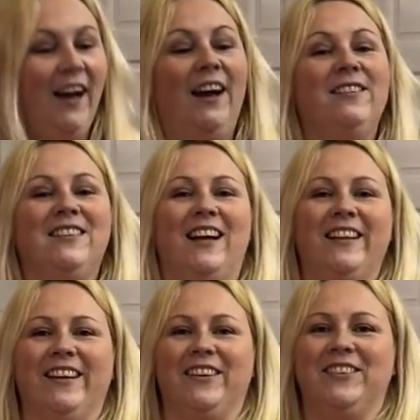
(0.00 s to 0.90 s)
How is
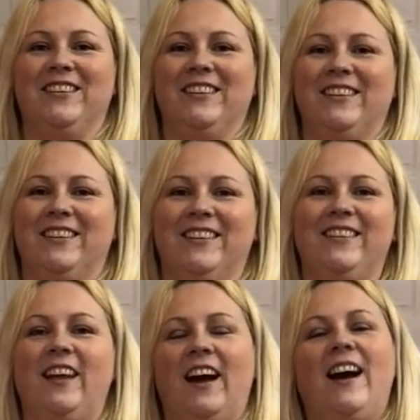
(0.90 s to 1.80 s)
that though?
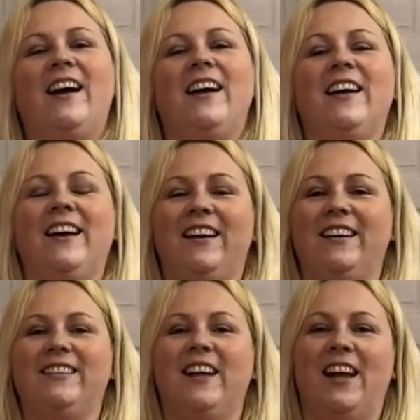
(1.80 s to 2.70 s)
That
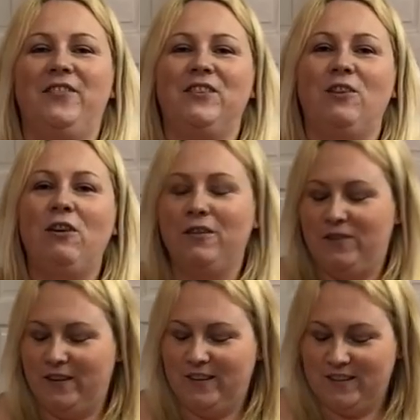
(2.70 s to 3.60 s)
is a
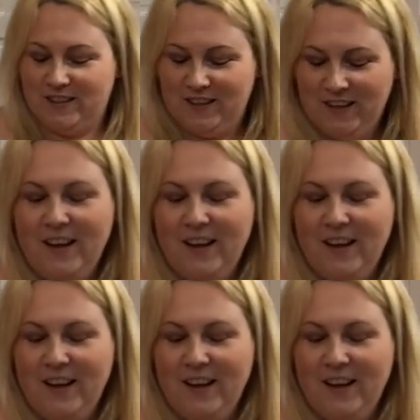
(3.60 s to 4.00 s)
photographer's